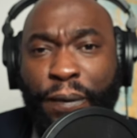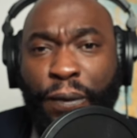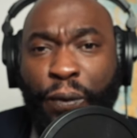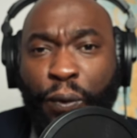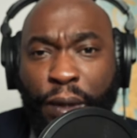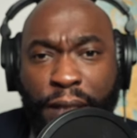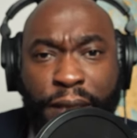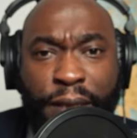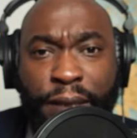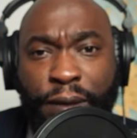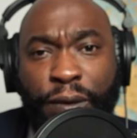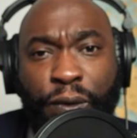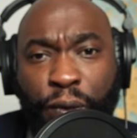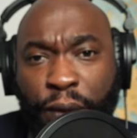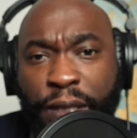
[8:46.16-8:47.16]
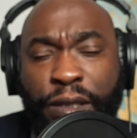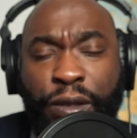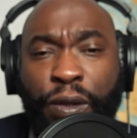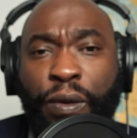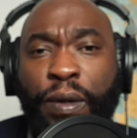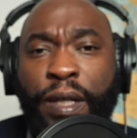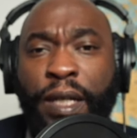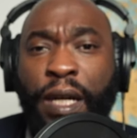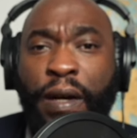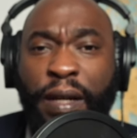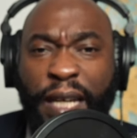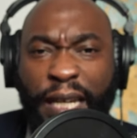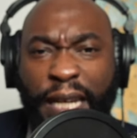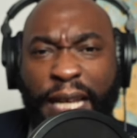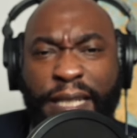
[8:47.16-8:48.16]
what what's going on.
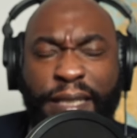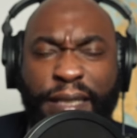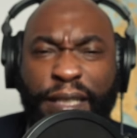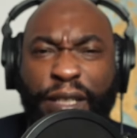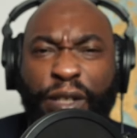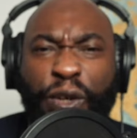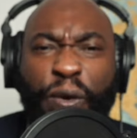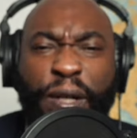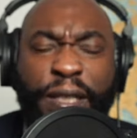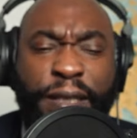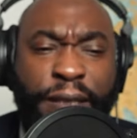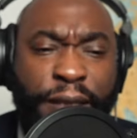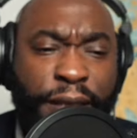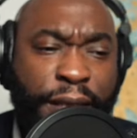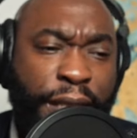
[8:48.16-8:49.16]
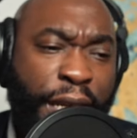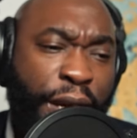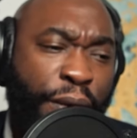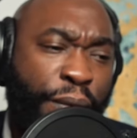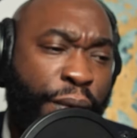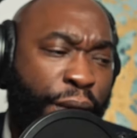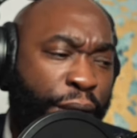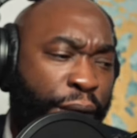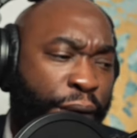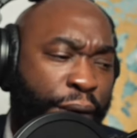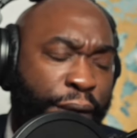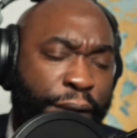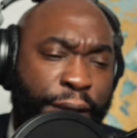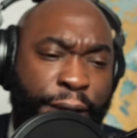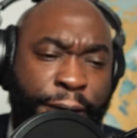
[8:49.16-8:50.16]
And that's the anointing. That
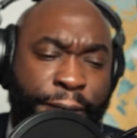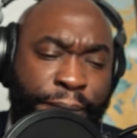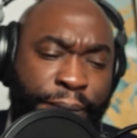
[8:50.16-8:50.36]
word